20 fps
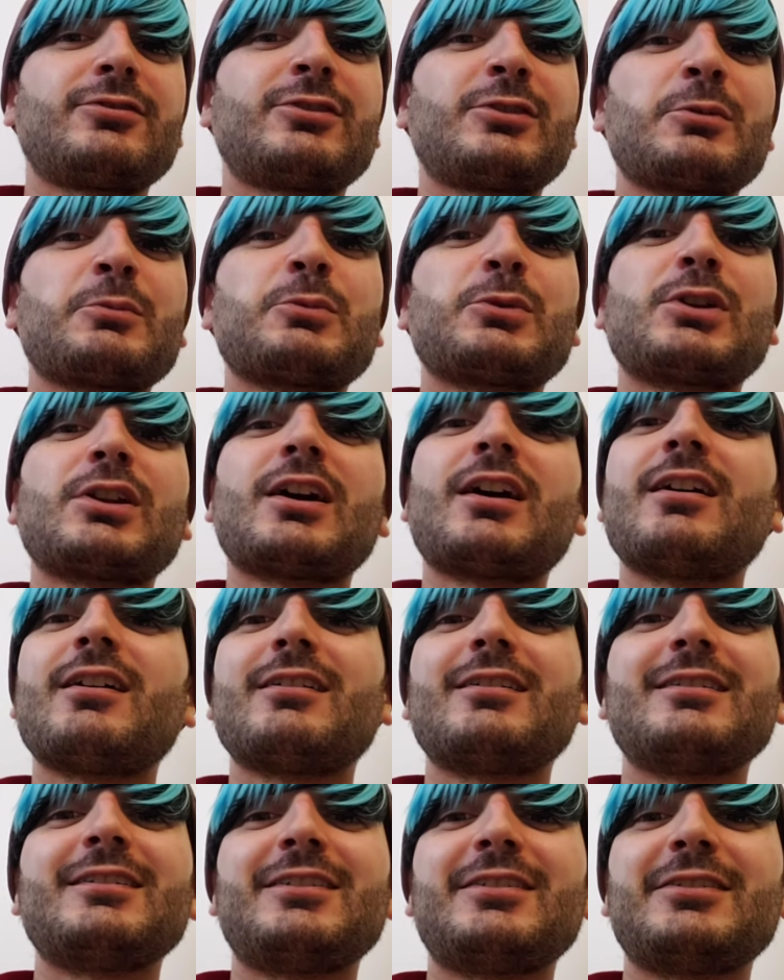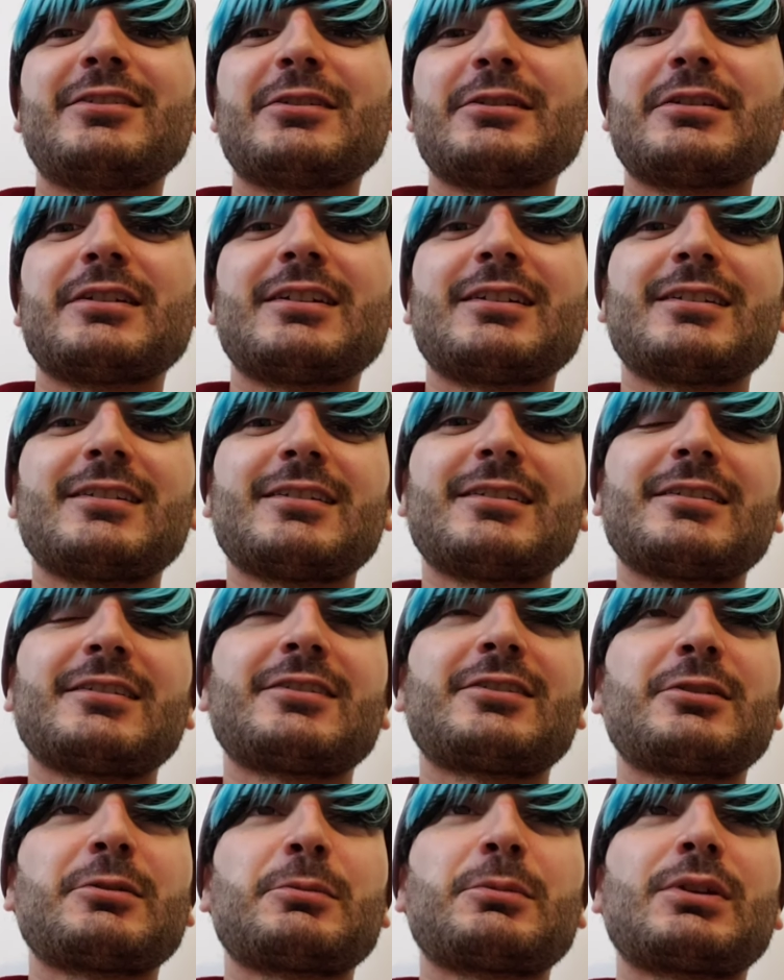someone hugged
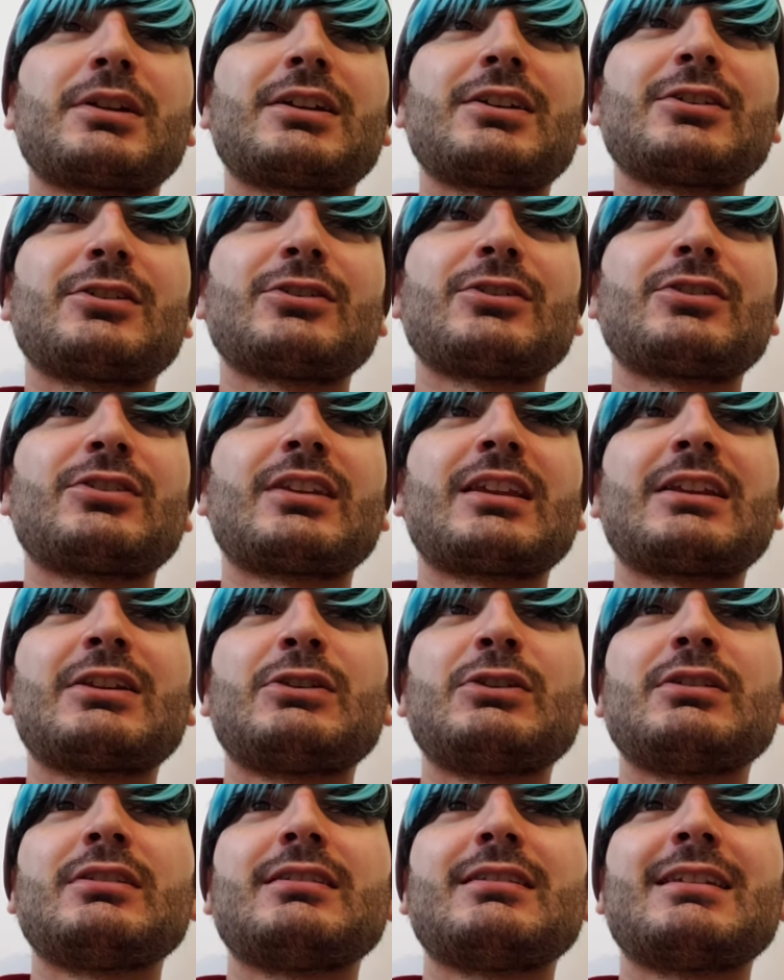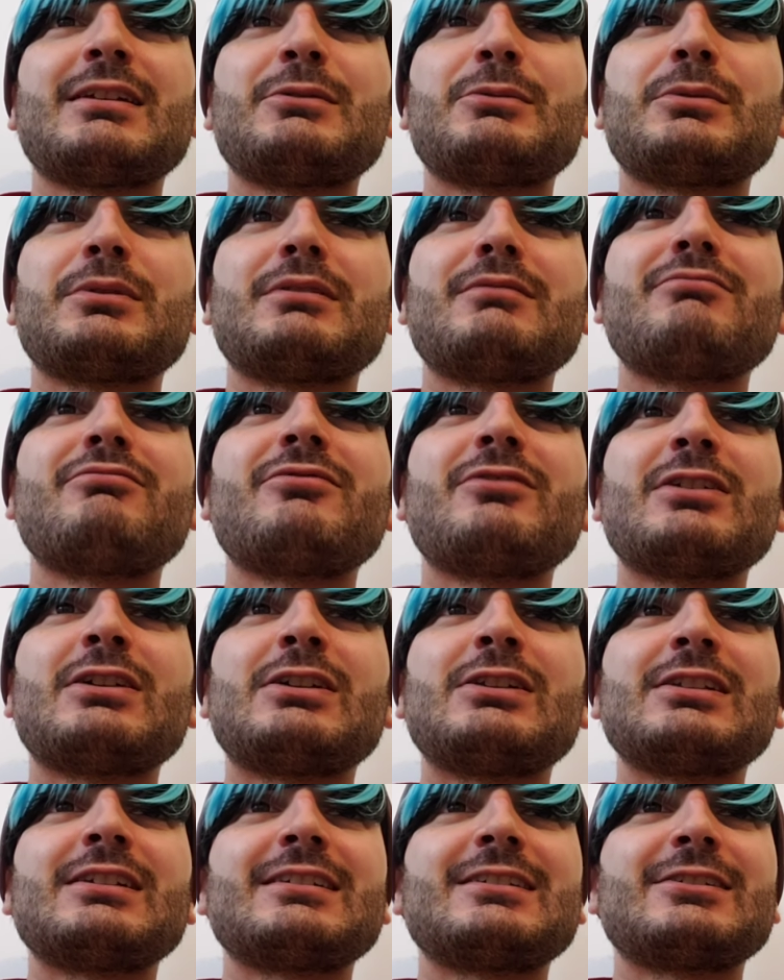someone else, then they would
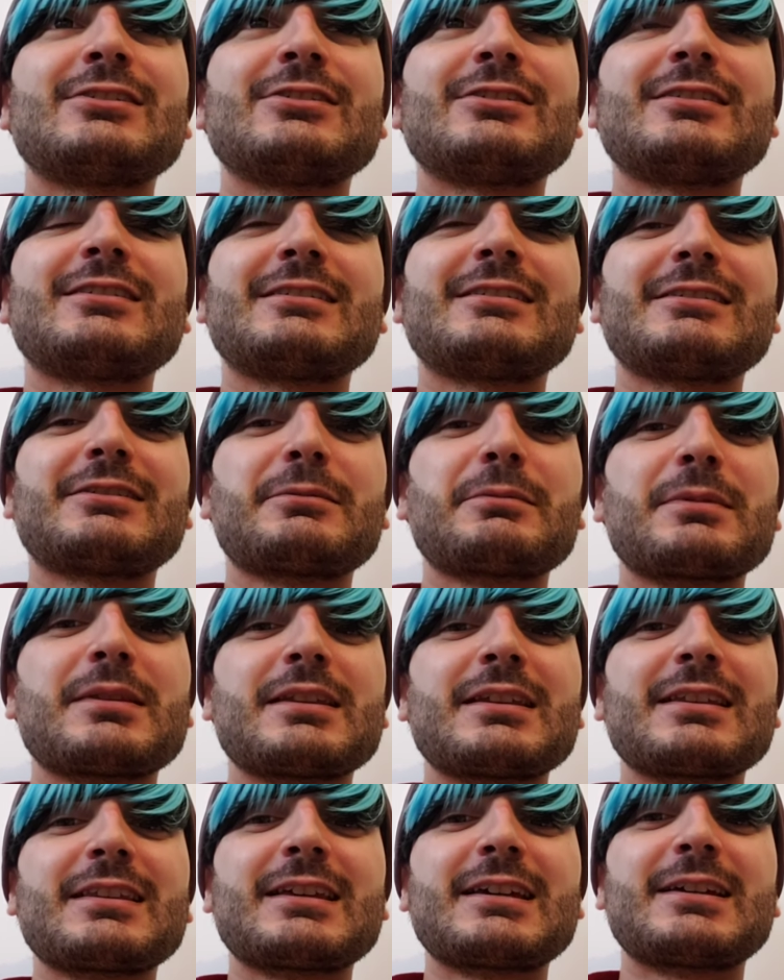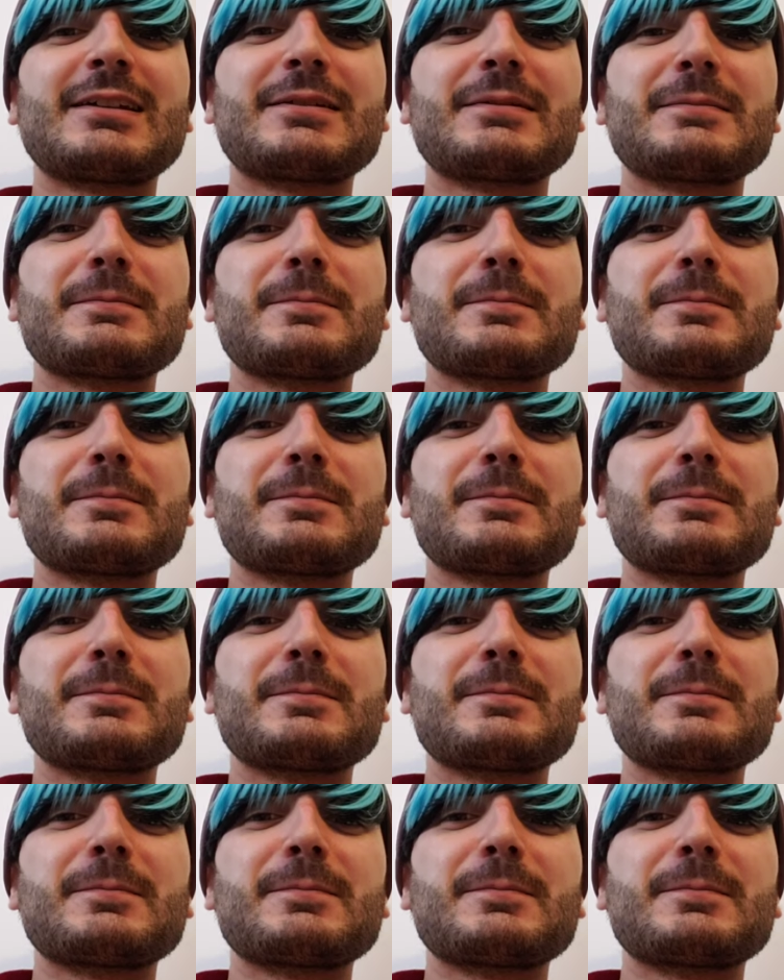feel it or something like that.